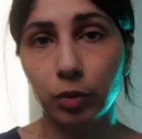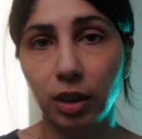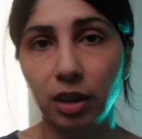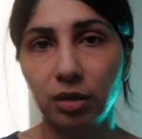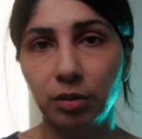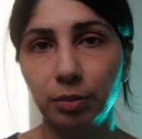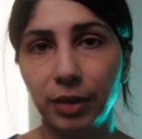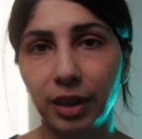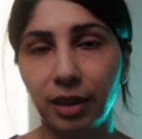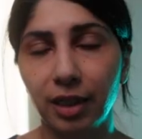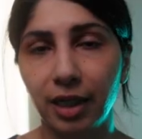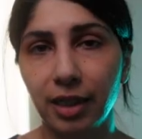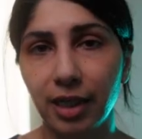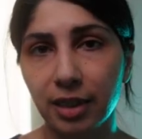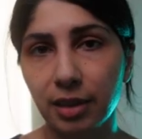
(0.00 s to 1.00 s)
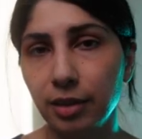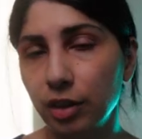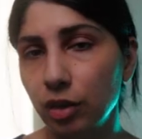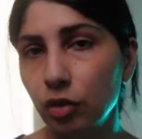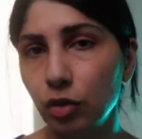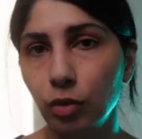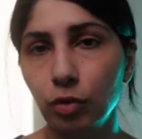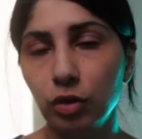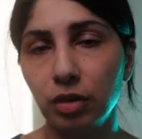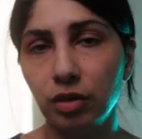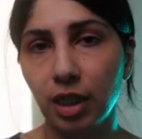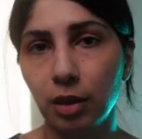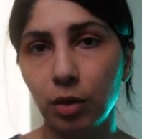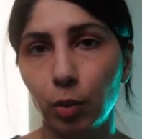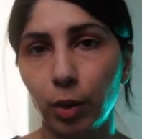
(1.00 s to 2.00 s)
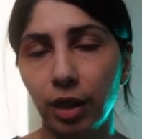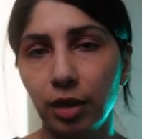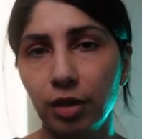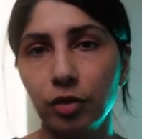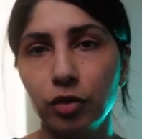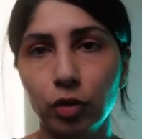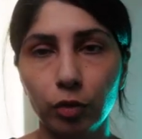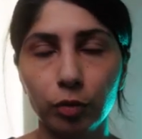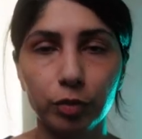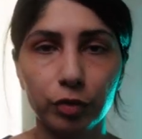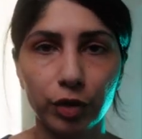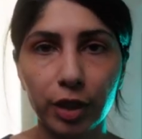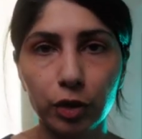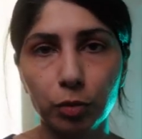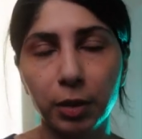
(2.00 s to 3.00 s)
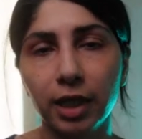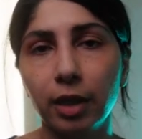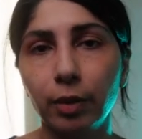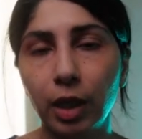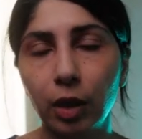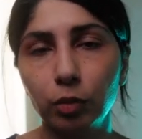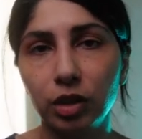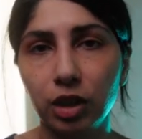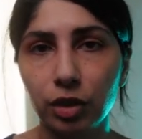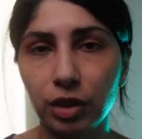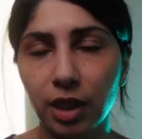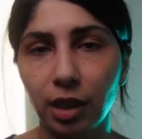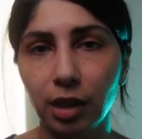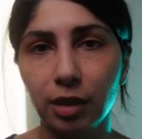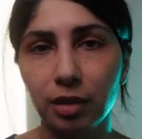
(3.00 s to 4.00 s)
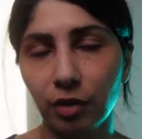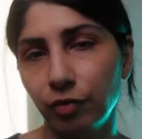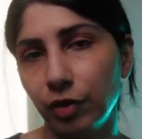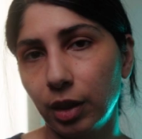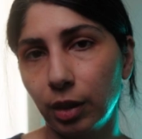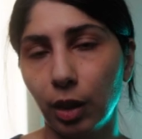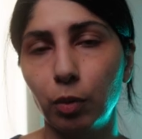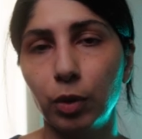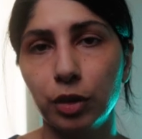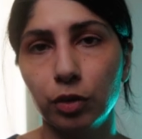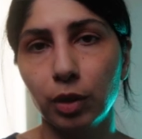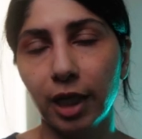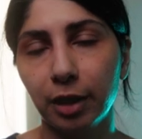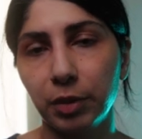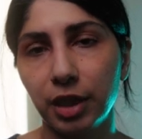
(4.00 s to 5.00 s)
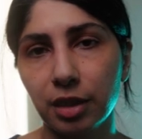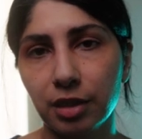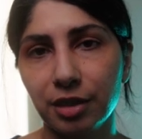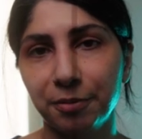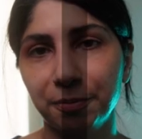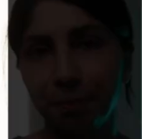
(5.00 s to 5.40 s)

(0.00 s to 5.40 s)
well. But I actually just use center weighted. So try to play around with your settings and figure out what you like best.